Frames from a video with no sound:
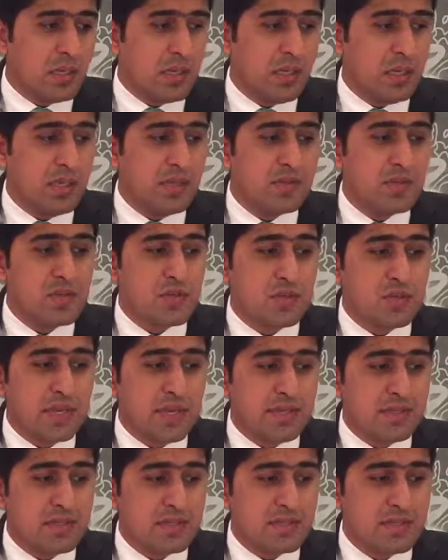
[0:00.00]
the
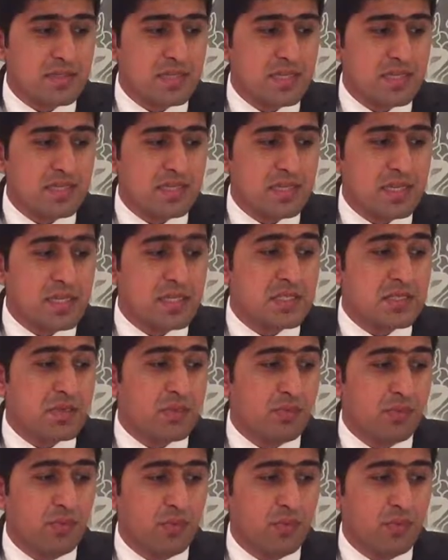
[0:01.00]
United States has